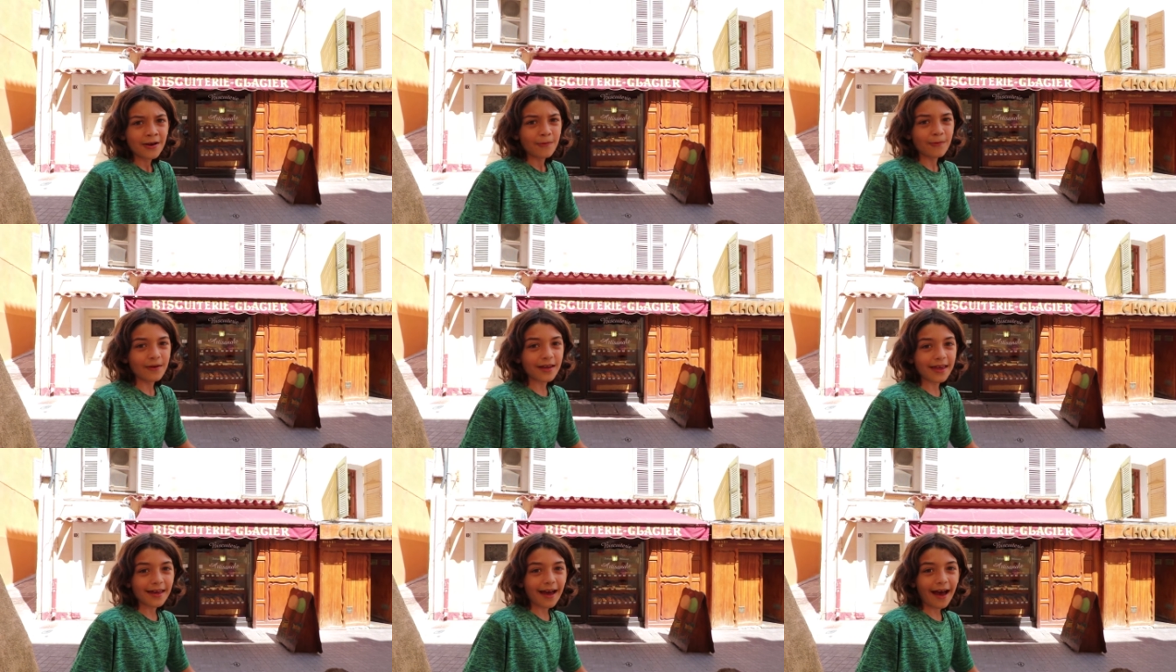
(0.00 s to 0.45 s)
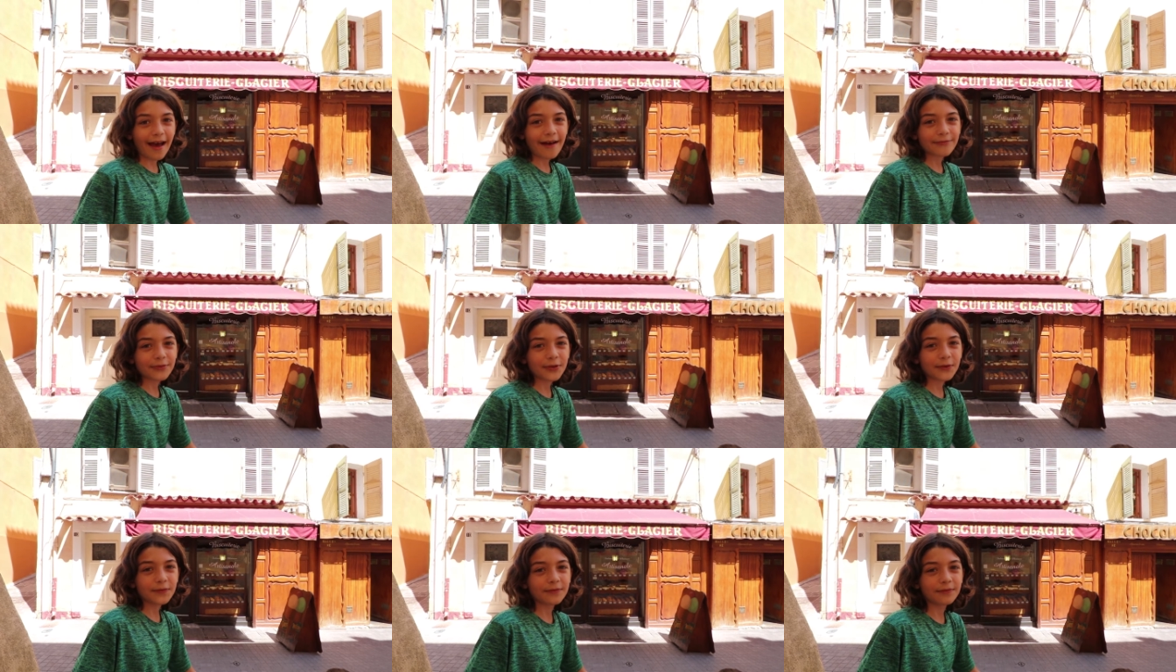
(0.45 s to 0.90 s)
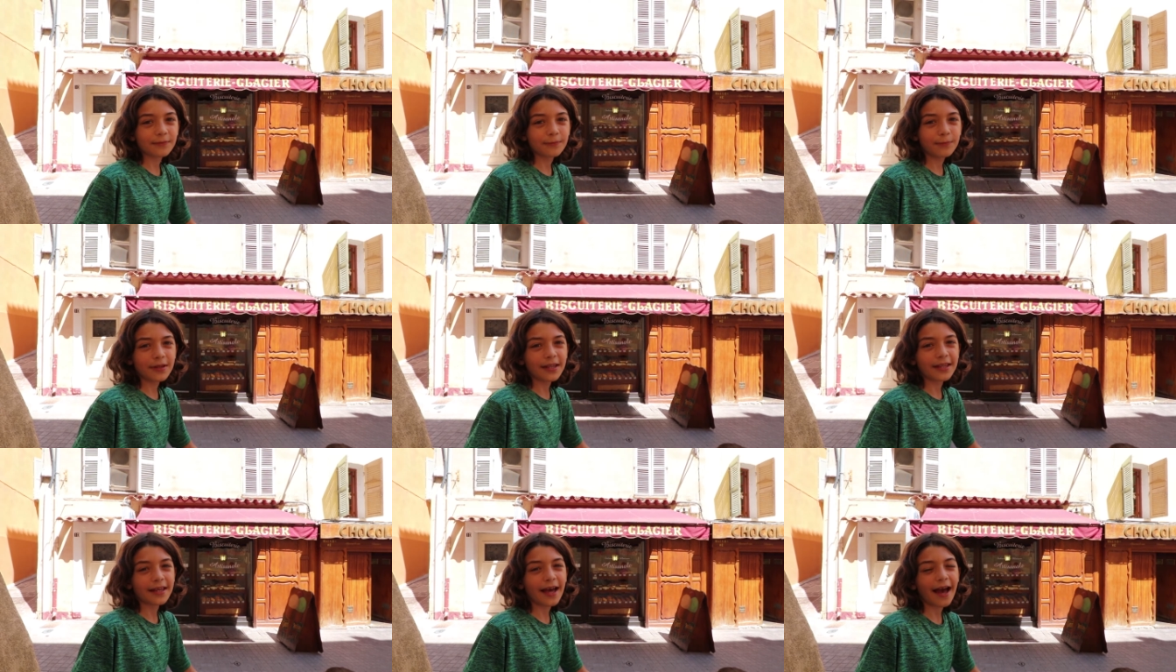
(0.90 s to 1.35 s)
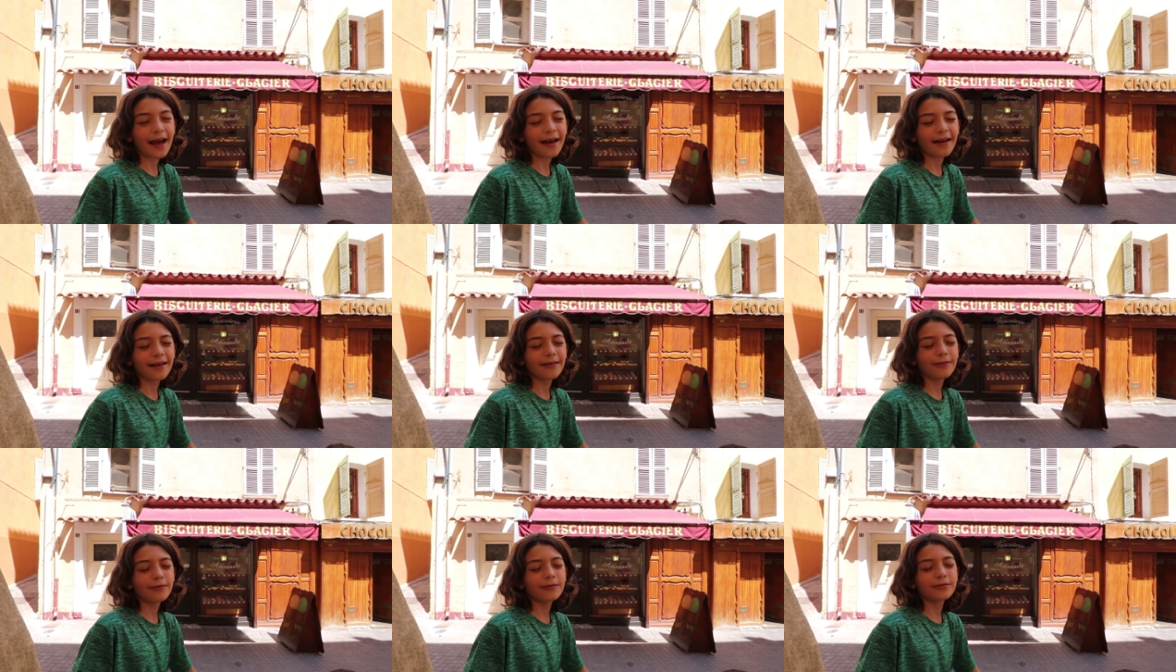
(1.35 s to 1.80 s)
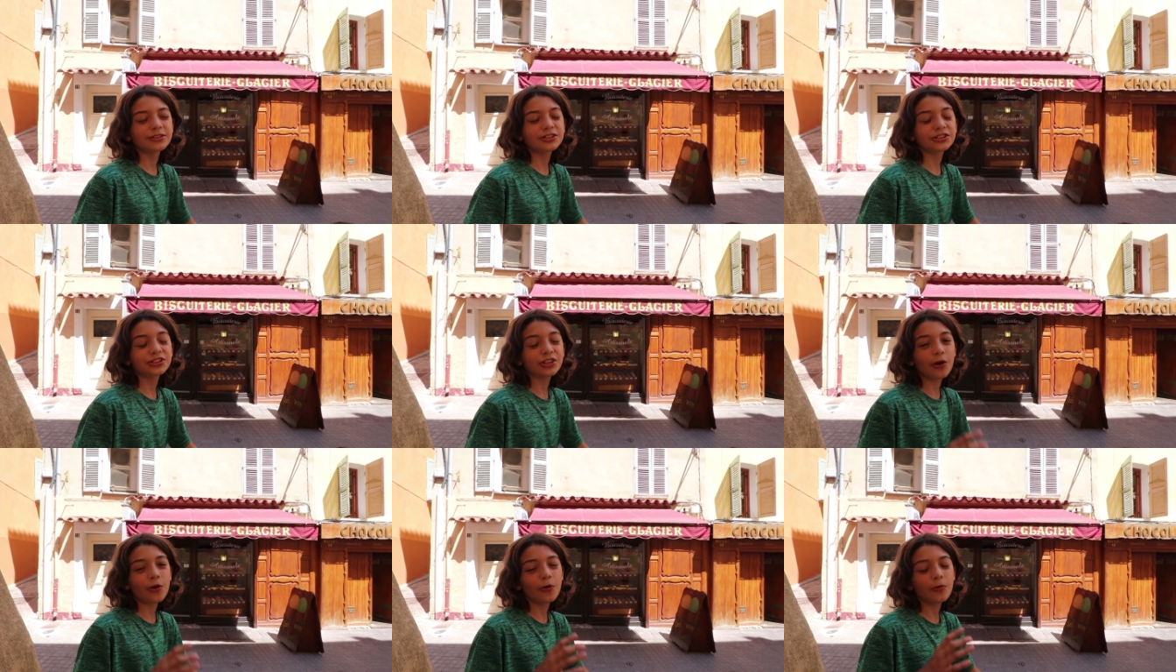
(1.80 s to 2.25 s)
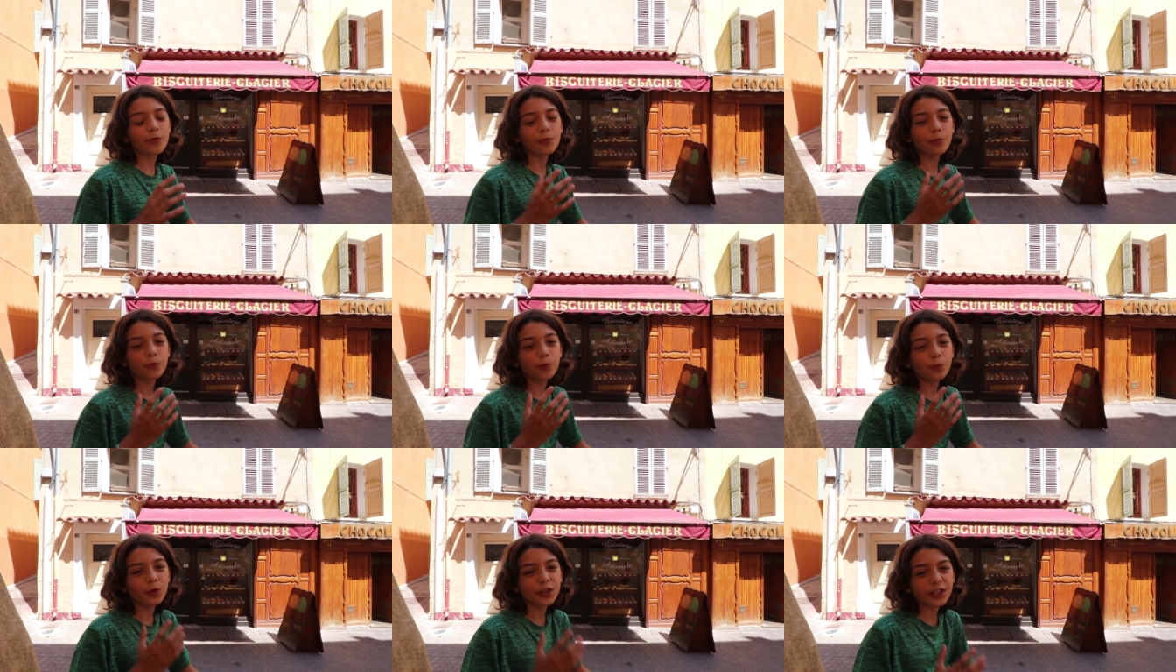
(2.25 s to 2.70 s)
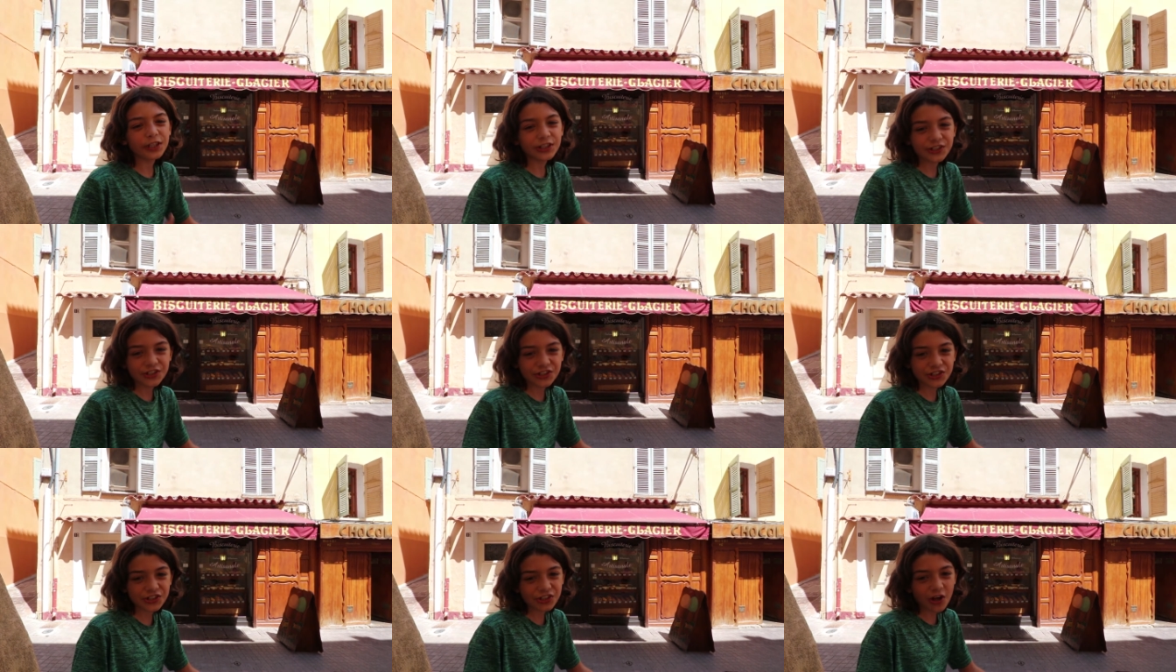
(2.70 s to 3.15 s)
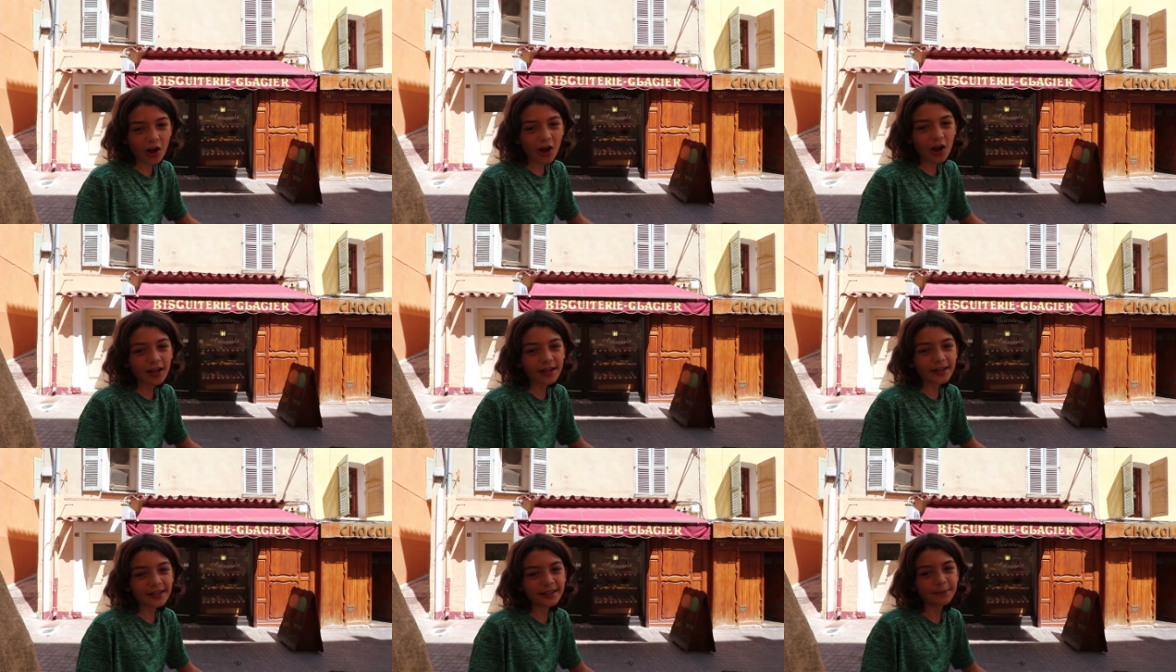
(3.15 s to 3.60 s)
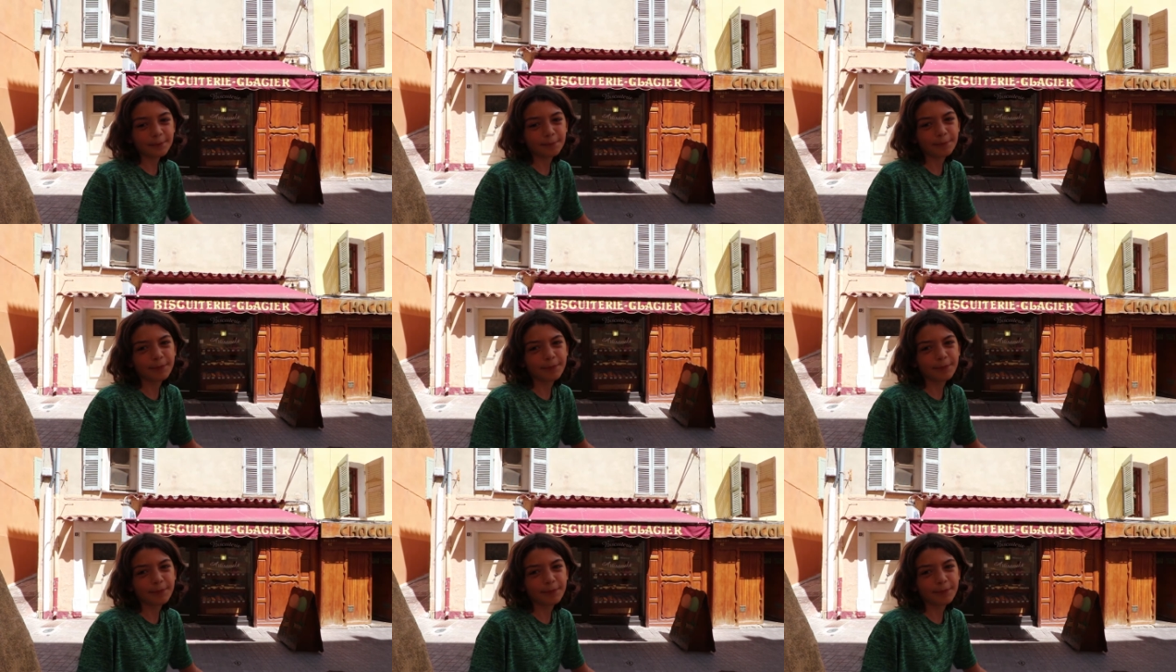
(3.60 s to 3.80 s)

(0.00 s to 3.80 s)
We haven't, we, so we saw it,